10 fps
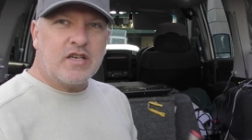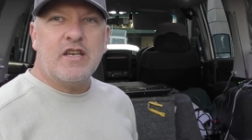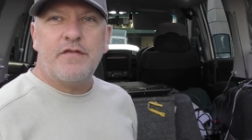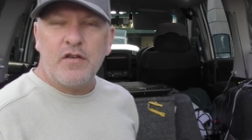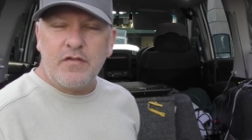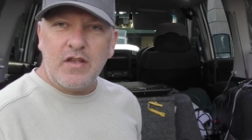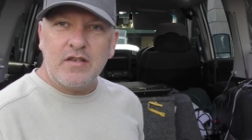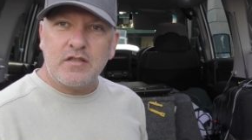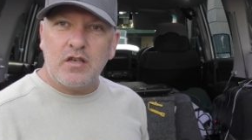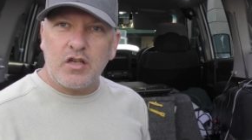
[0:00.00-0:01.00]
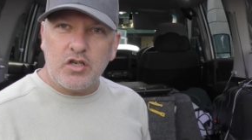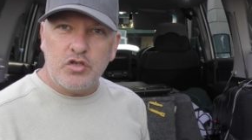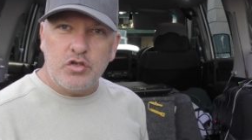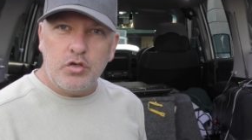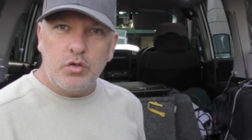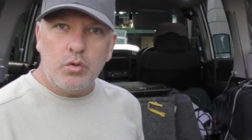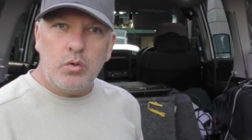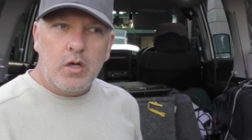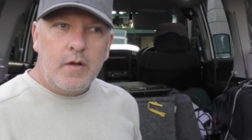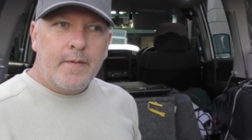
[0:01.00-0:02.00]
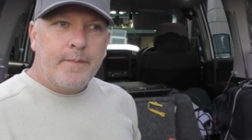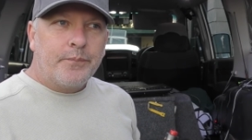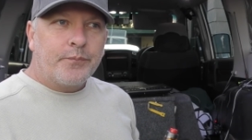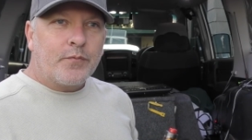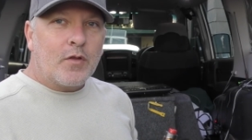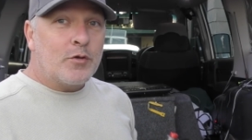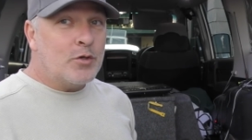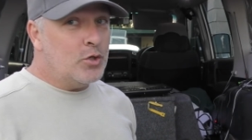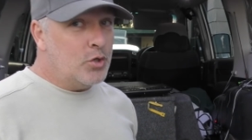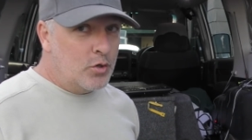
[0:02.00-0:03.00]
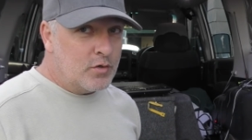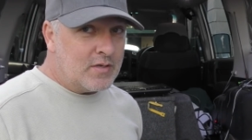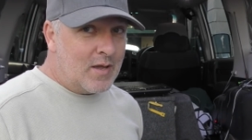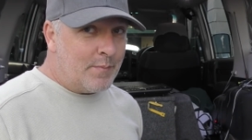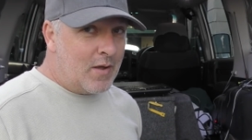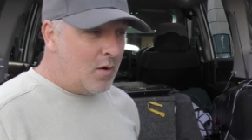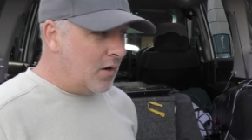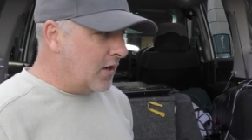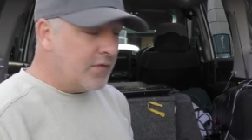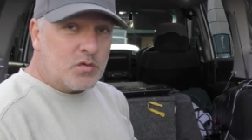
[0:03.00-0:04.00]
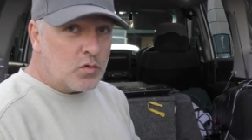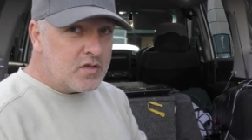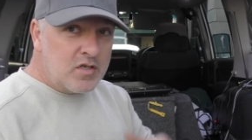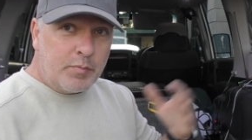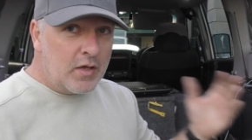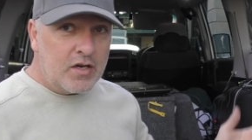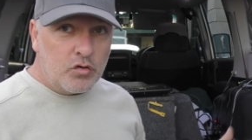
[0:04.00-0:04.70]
at different things that I can do to use that power. Now this wasn't the plan